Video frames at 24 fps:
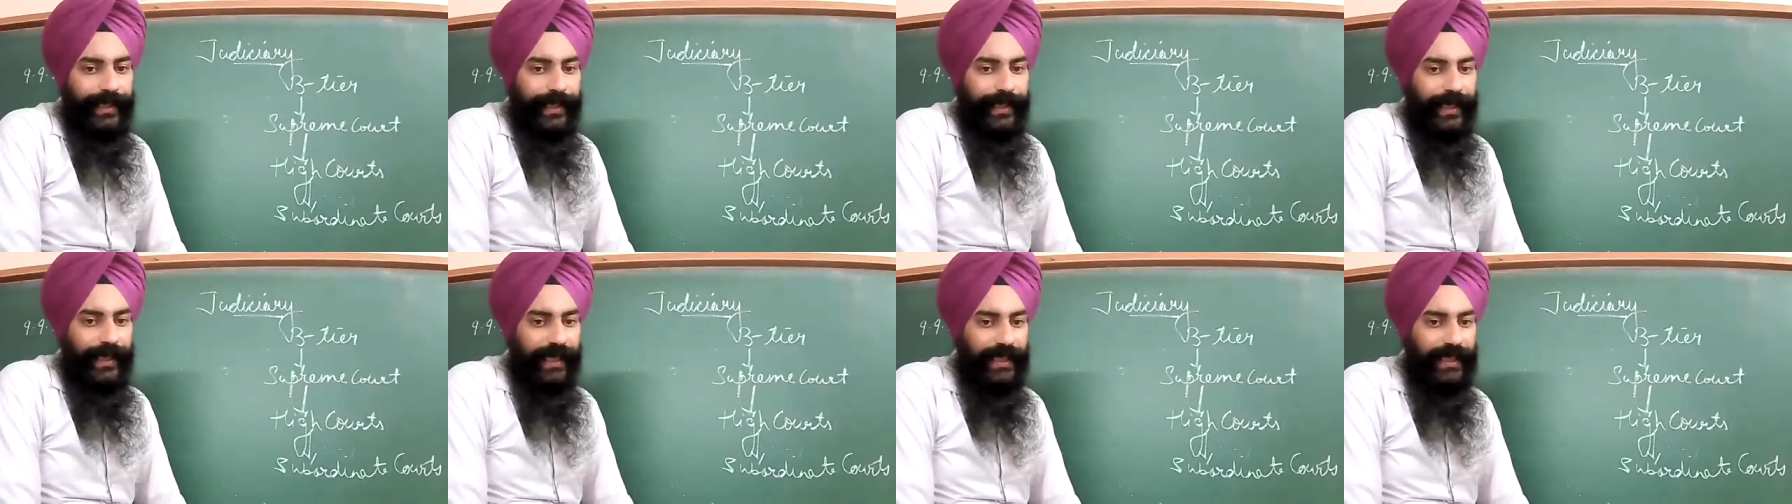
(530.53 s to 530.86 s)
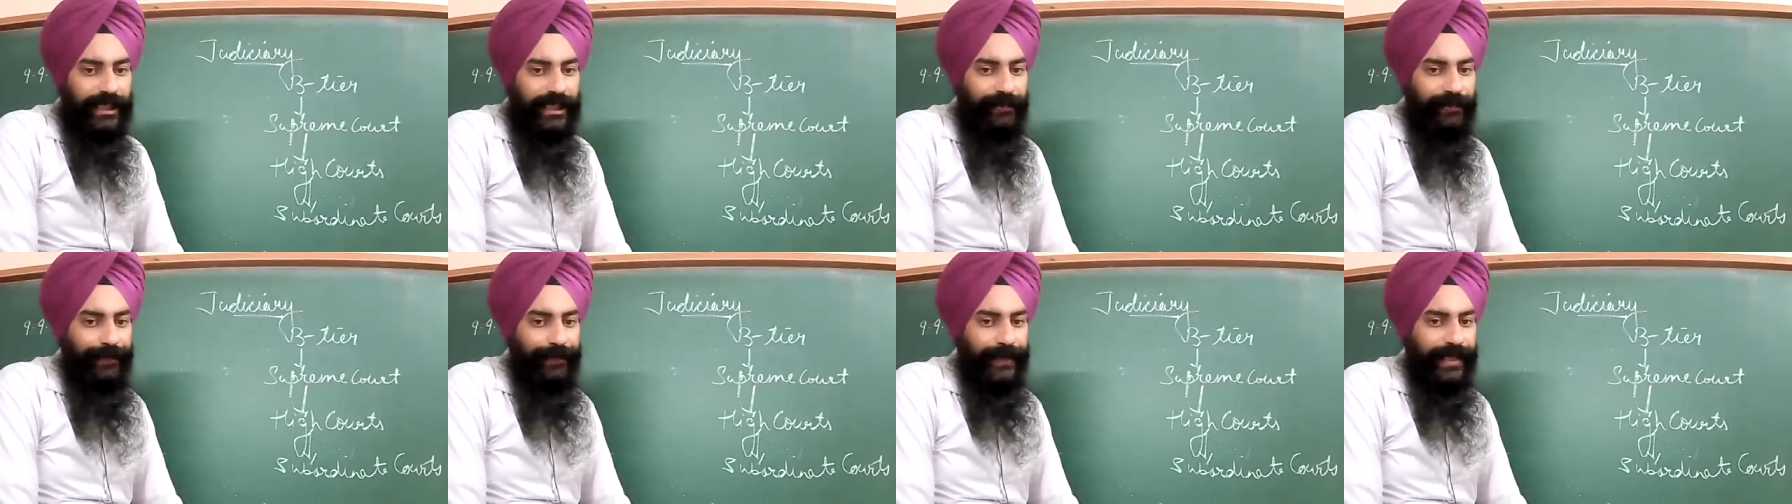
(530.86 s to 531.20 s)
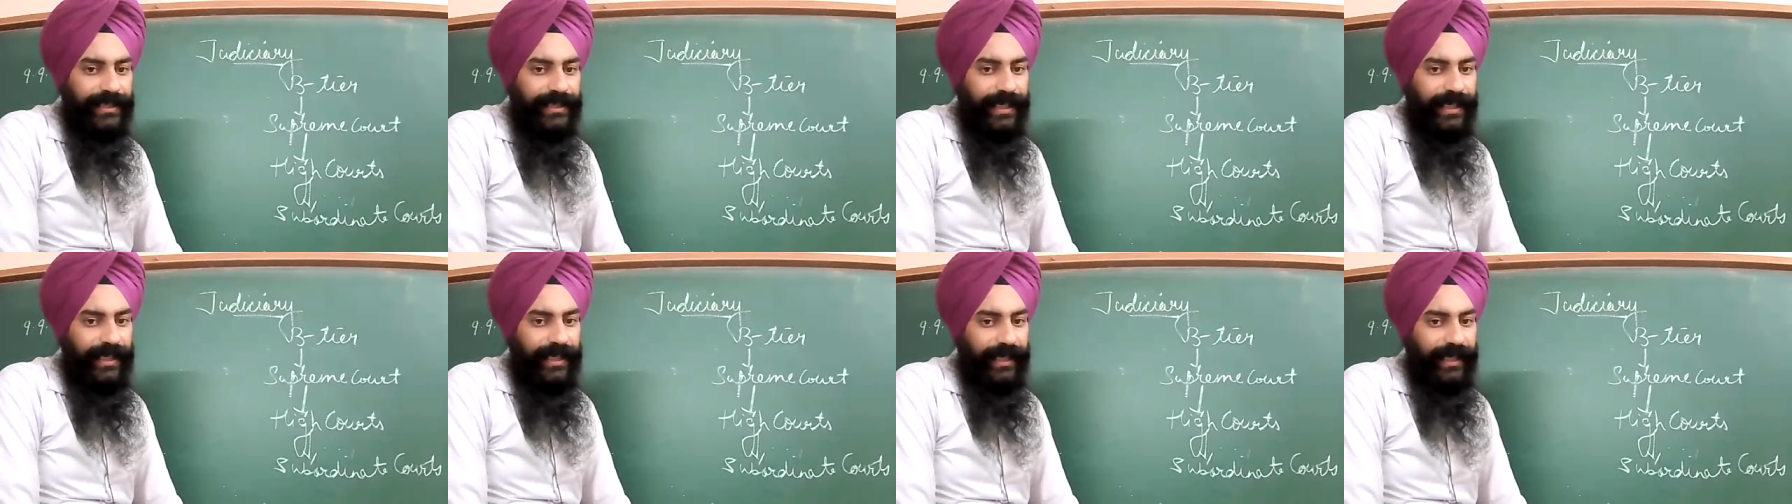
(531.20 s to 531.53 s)
It is
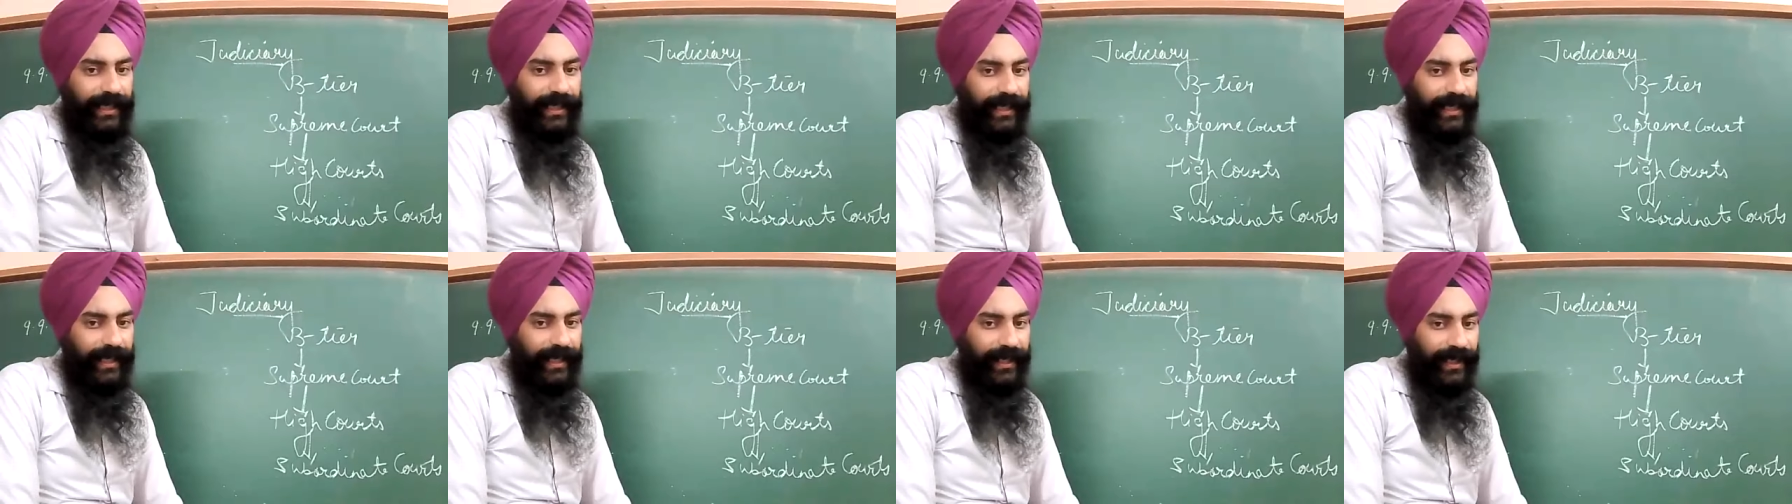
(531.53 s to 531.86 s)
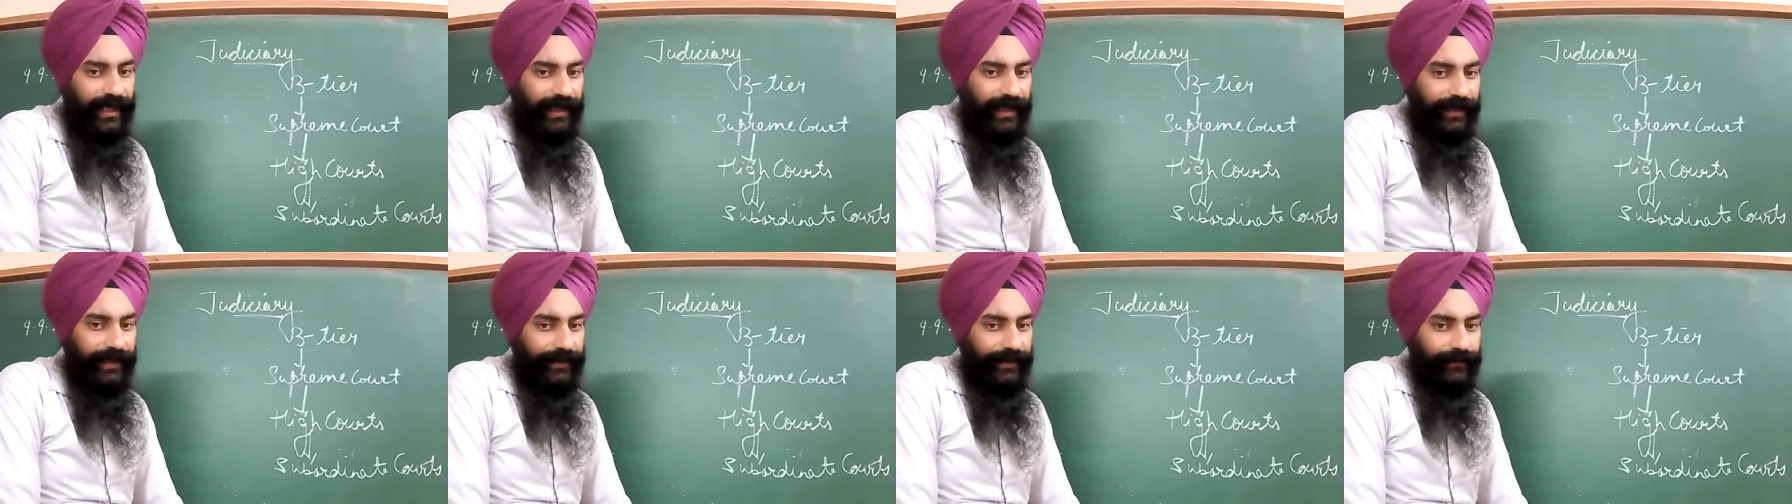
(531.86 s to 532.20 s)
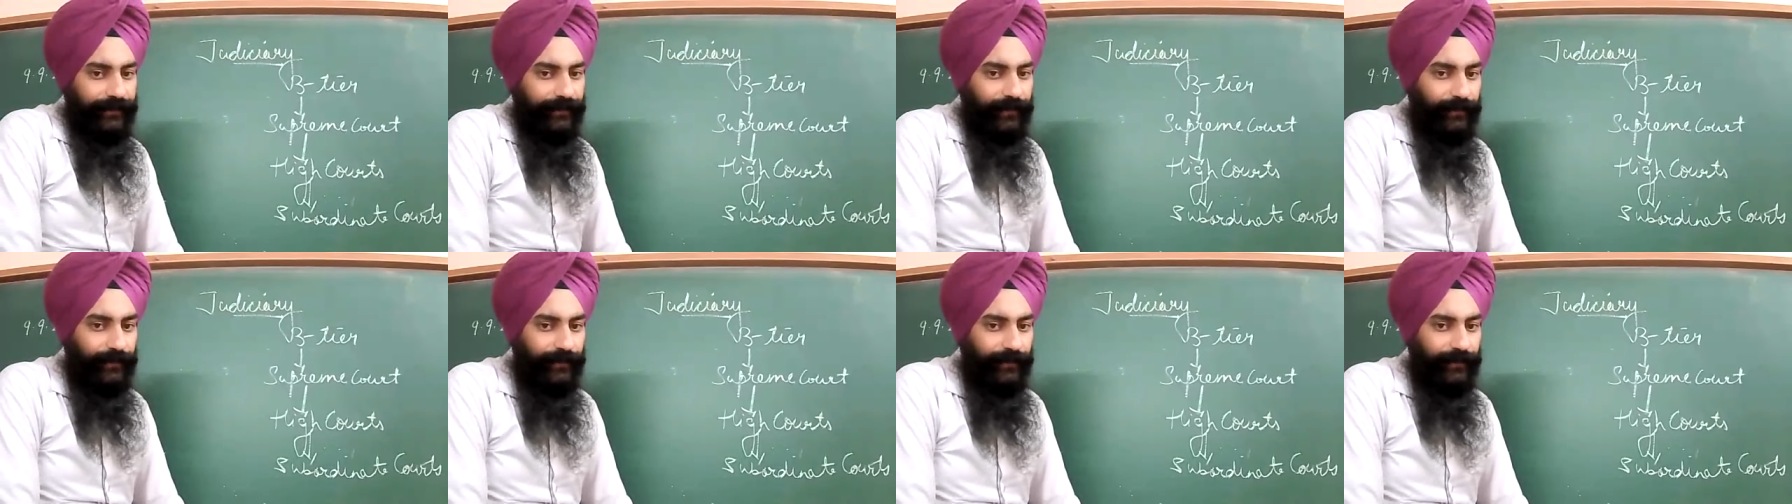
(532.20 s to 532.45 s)
present in Delhi.